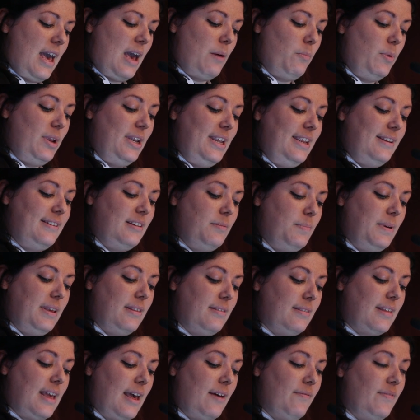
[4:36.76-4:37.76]
And we need to be
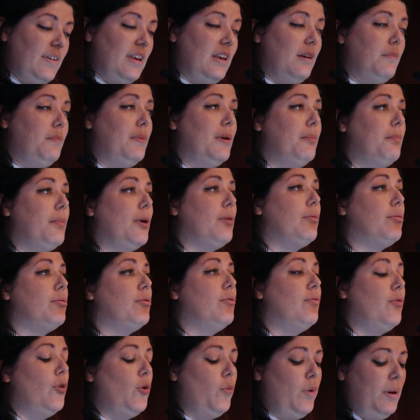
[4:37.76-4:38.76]
savvy. But most
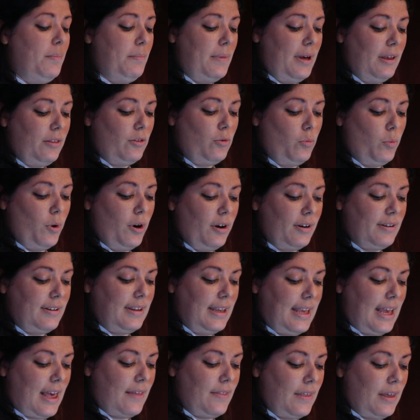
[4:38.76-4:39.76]
of all, we must work
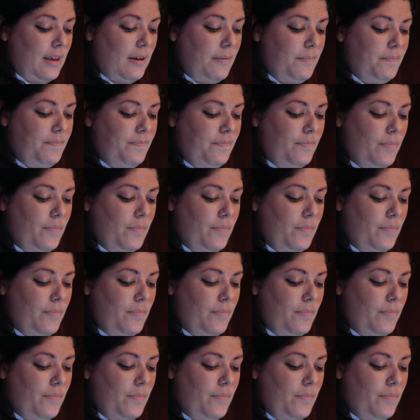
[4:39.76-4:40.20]
together.